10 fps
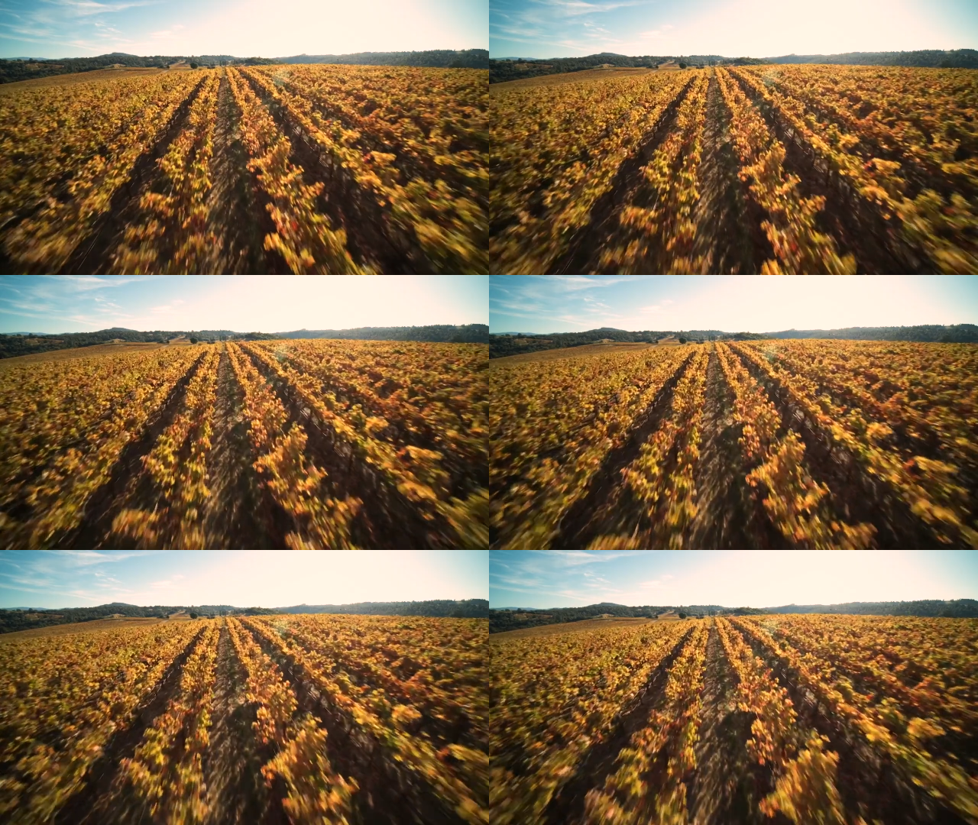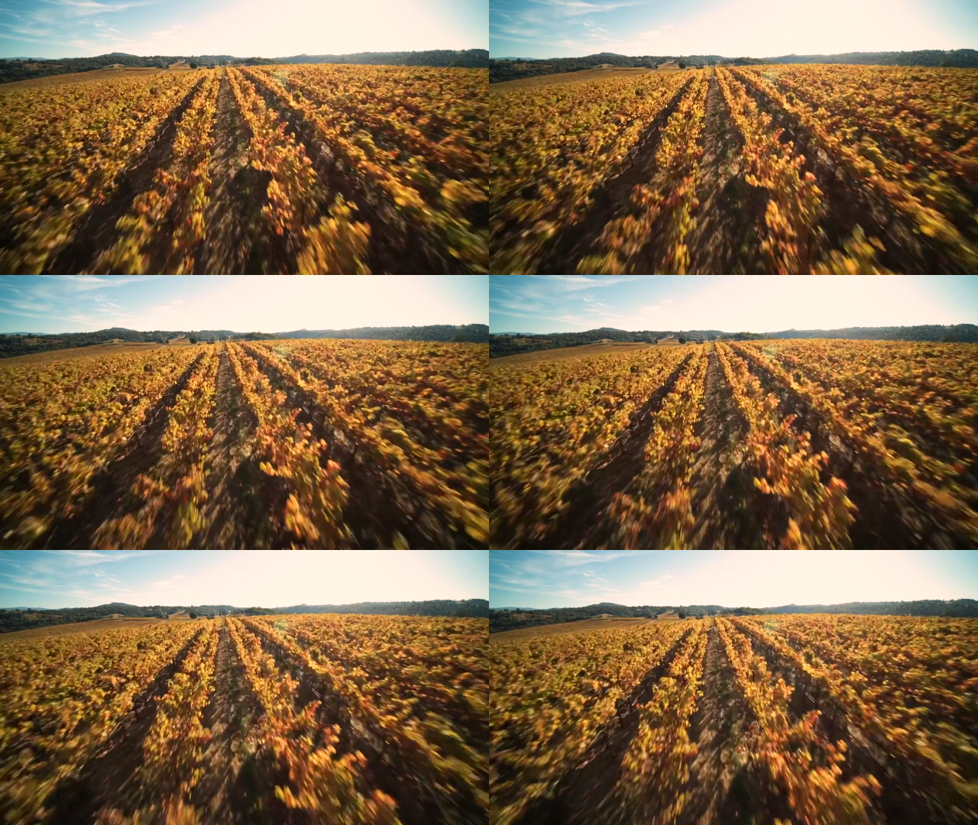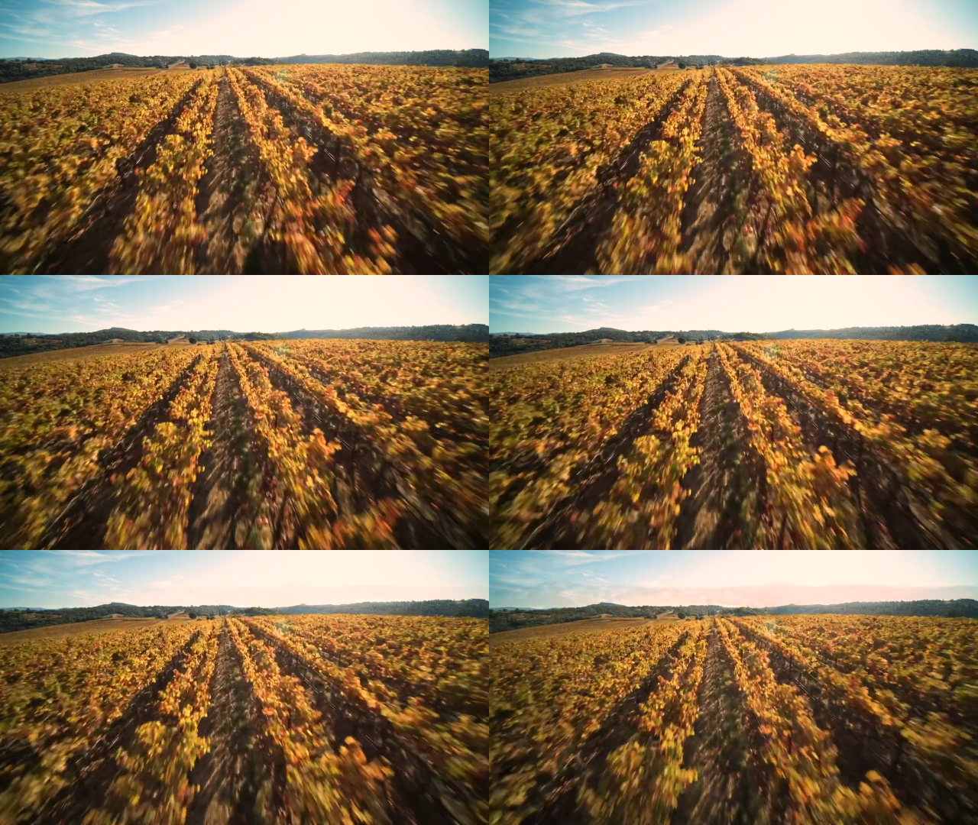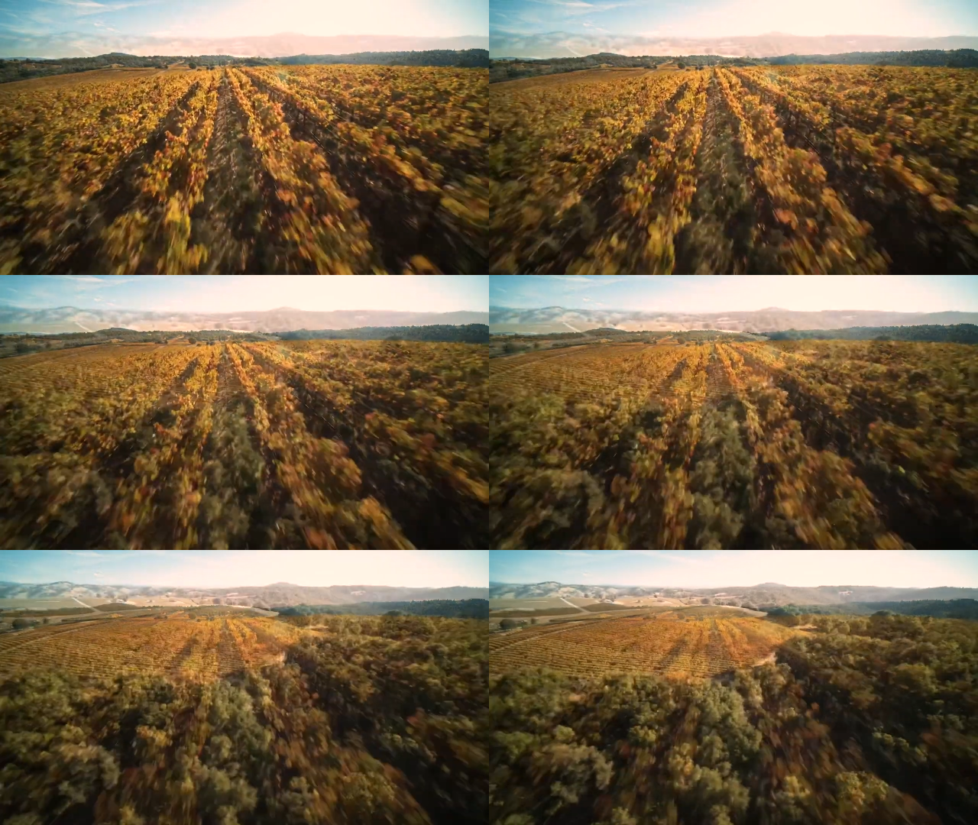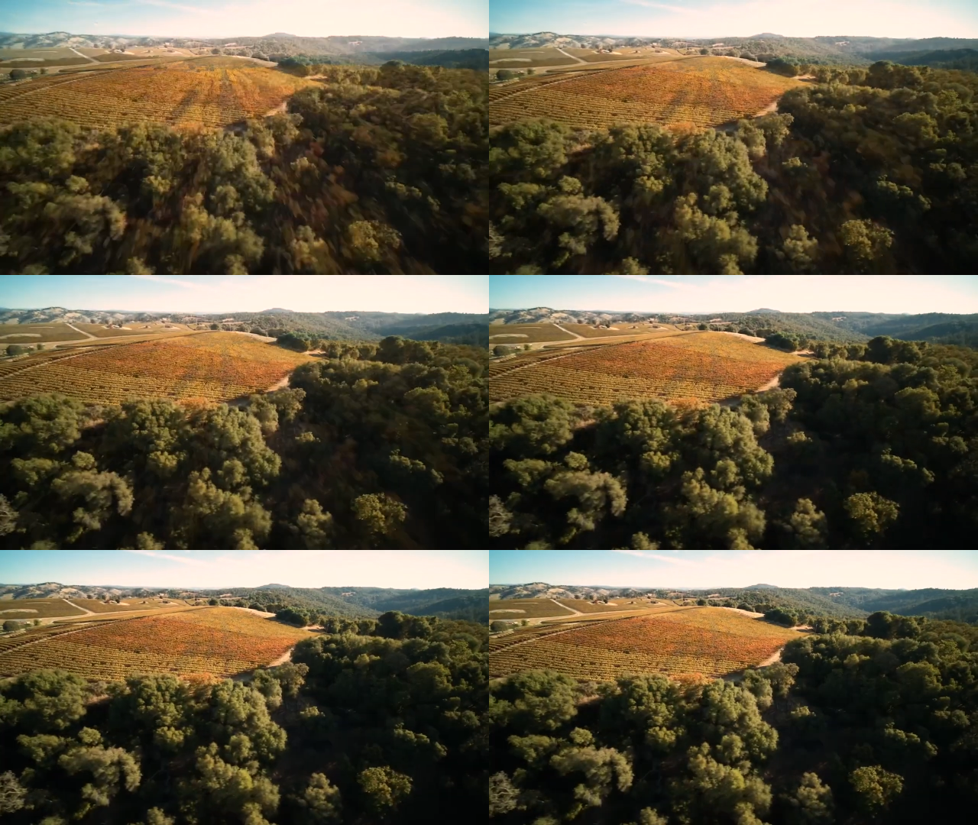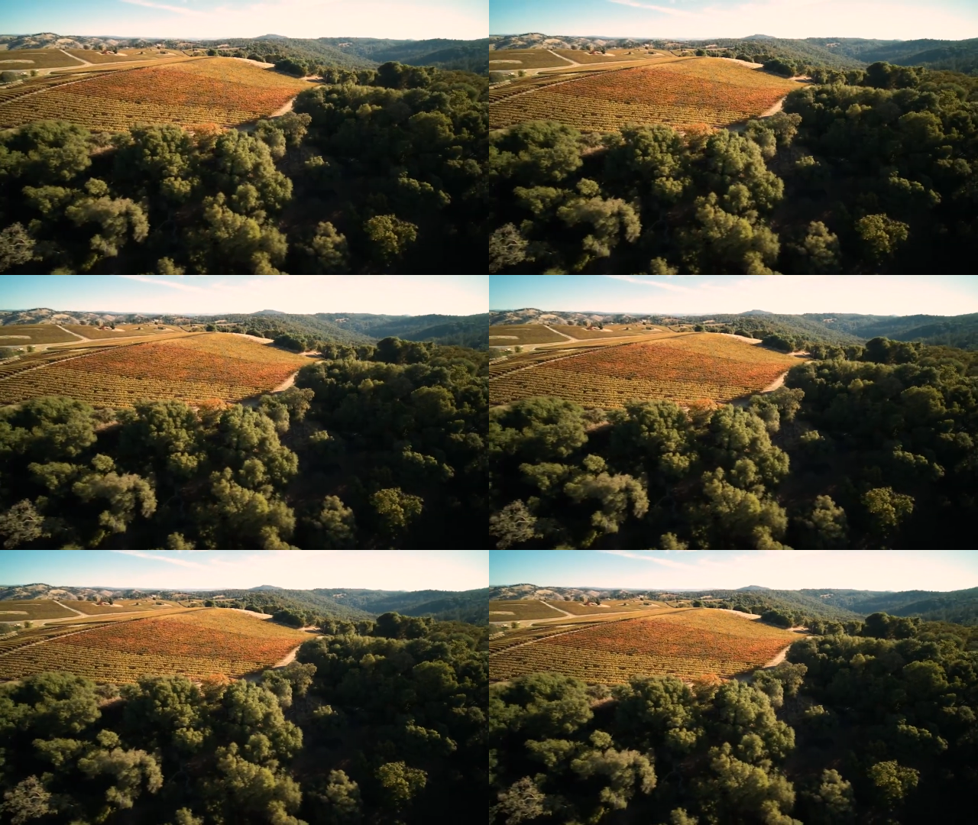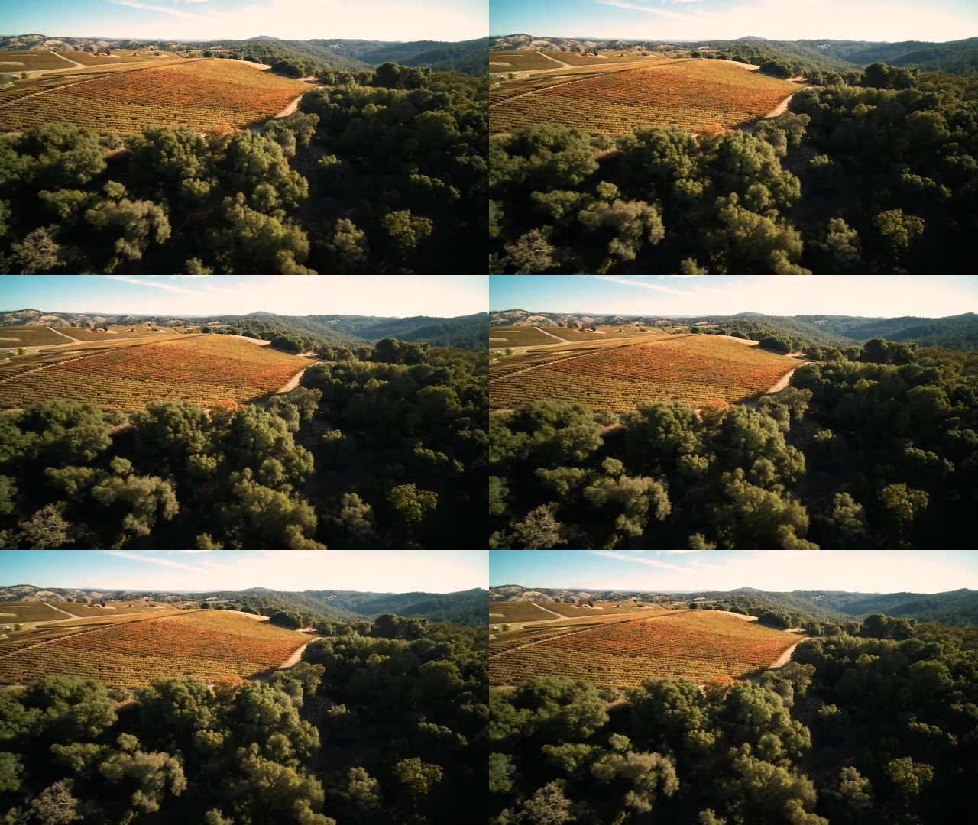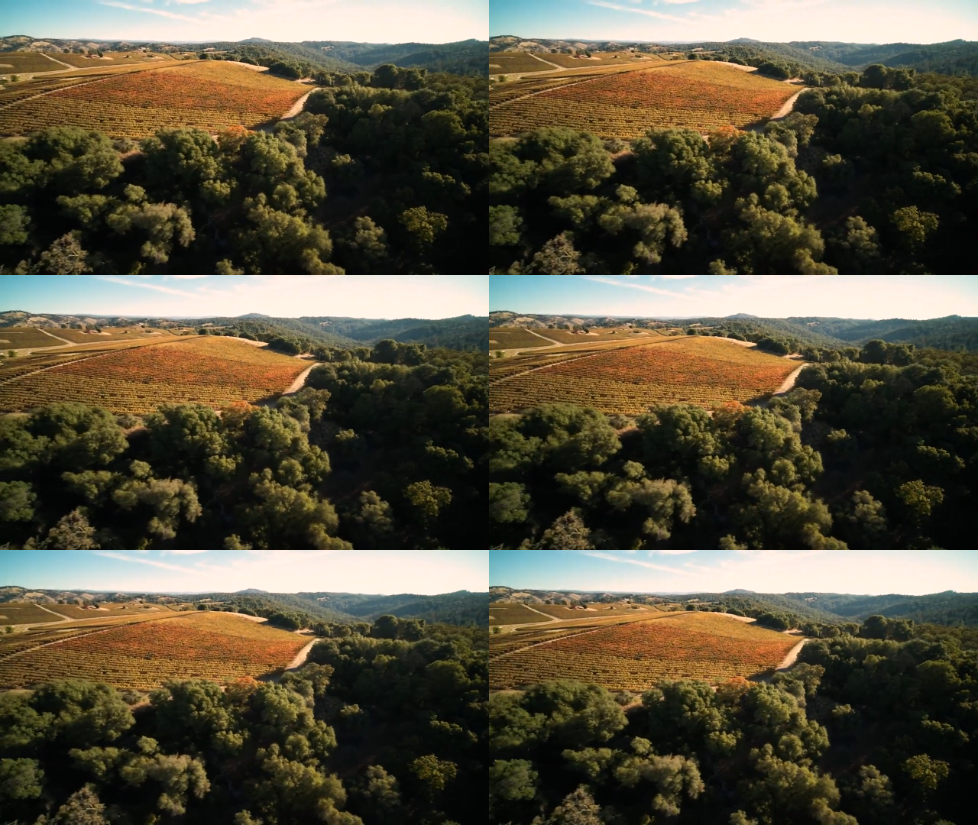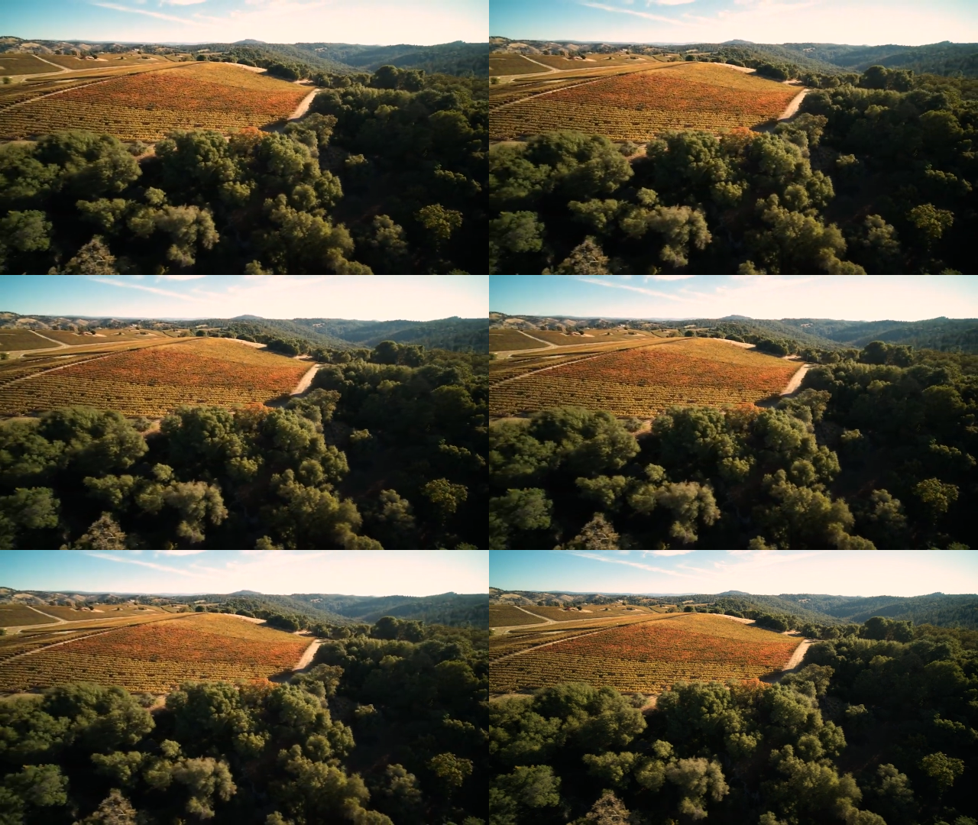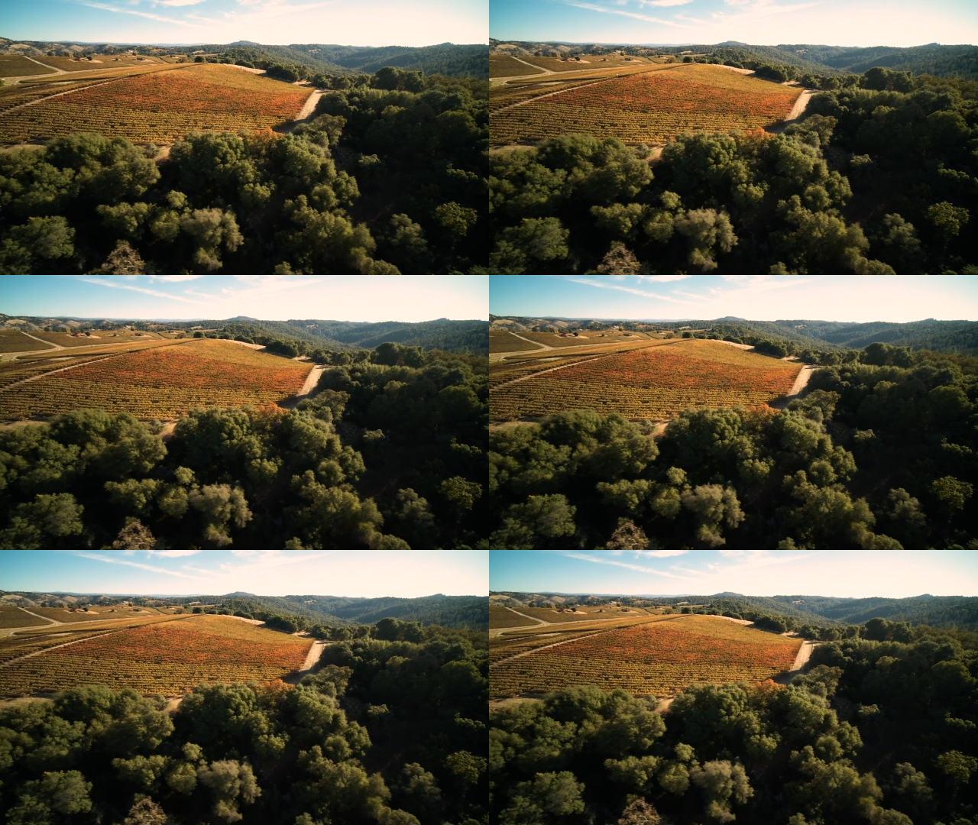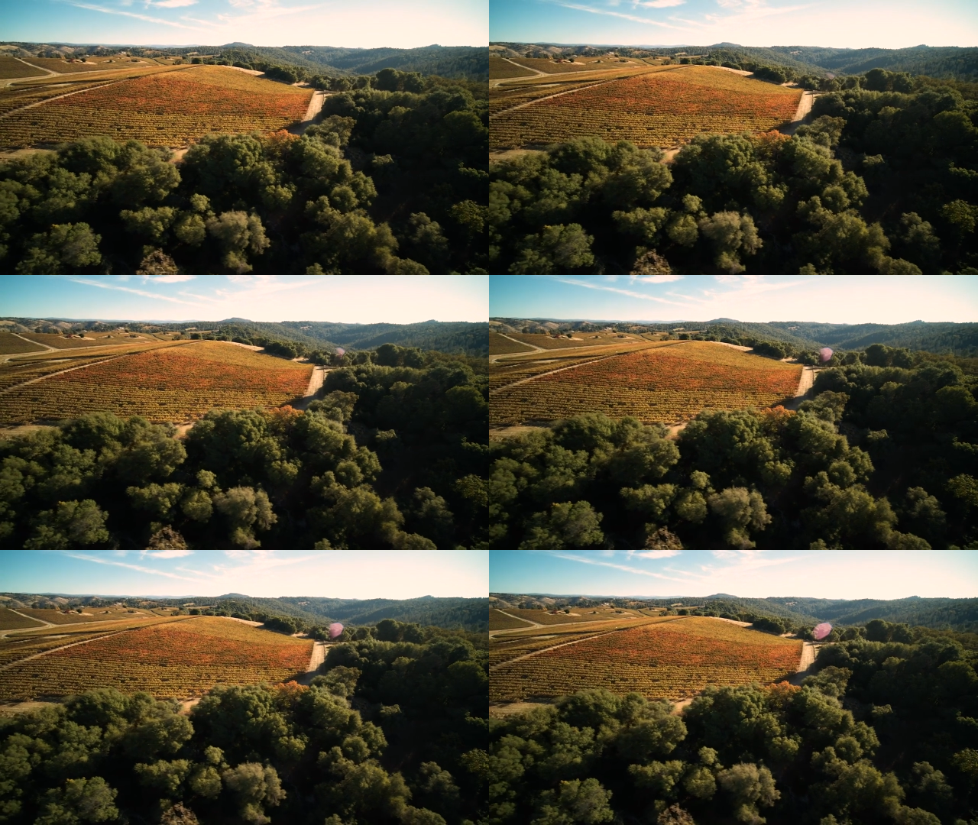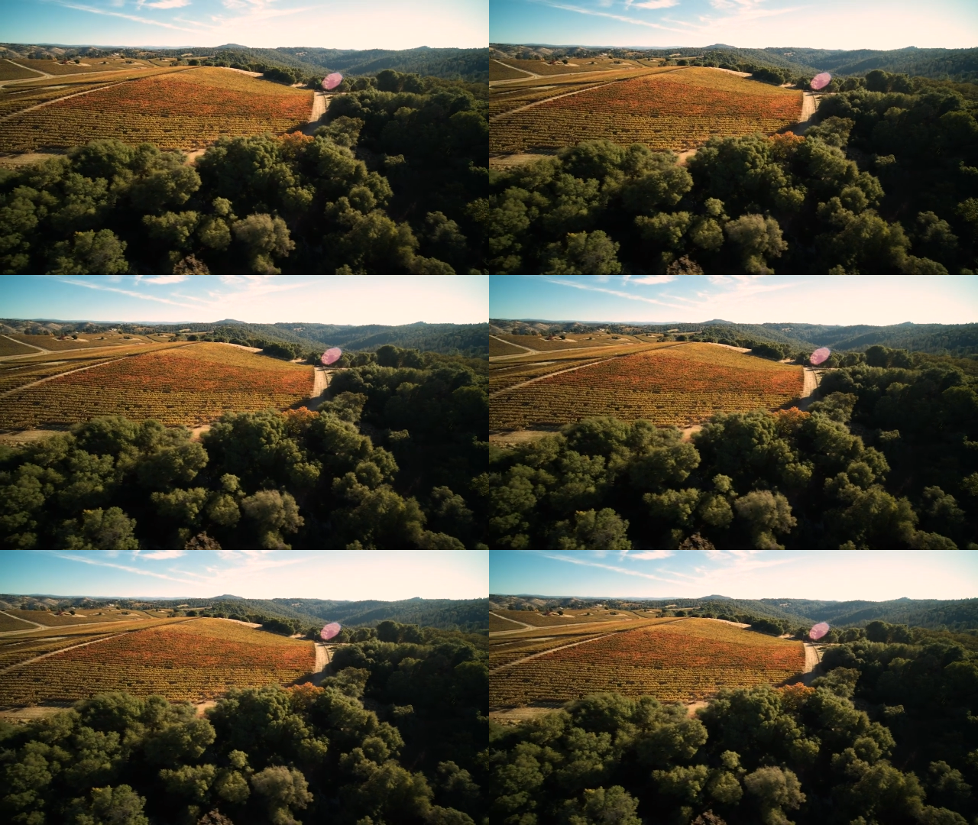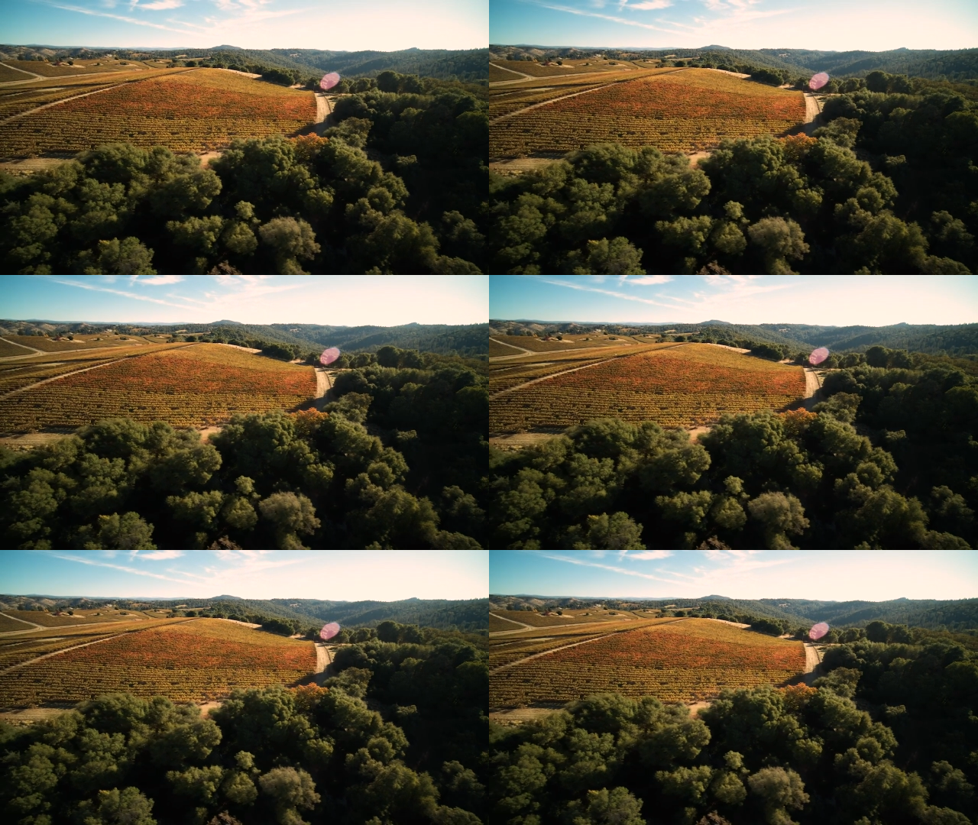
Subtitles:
[unreadable: no face in view]